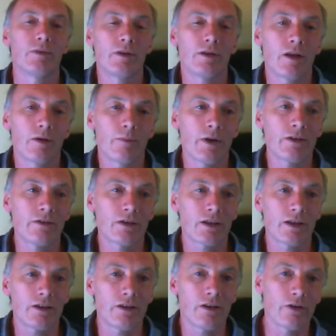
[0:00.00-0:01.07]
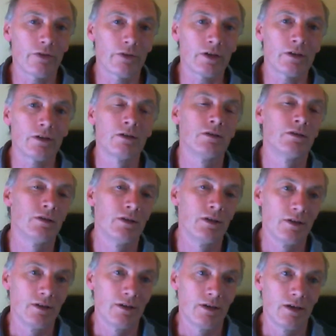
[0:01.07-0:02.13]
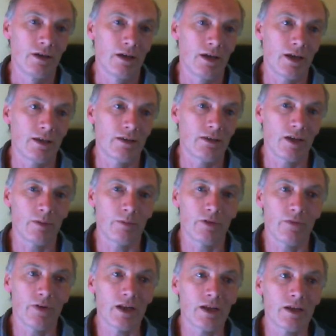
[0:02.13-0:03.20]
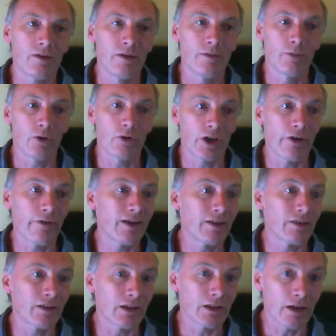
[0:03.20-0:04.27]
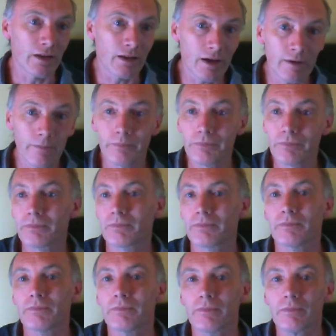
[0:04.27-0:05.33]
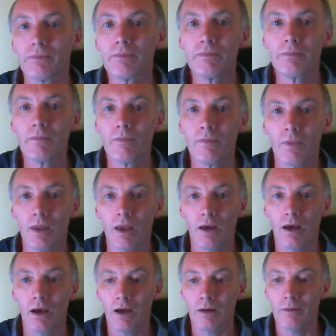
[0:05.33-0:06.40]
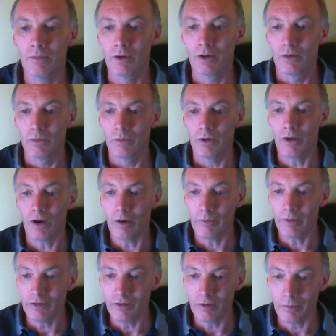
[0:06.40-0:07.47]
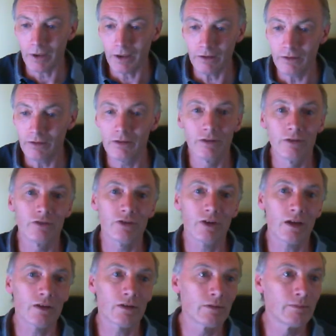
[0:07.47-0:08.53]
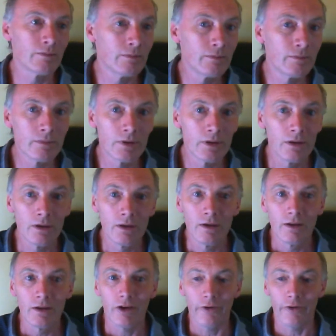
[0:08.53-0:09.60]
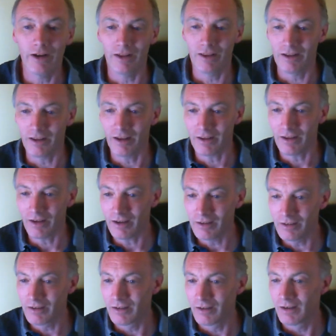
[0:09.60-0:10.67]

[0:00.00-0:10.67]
you know, basically nothing in terms of any money or anything like that. We're not a Mr. Beast channel or anything like that.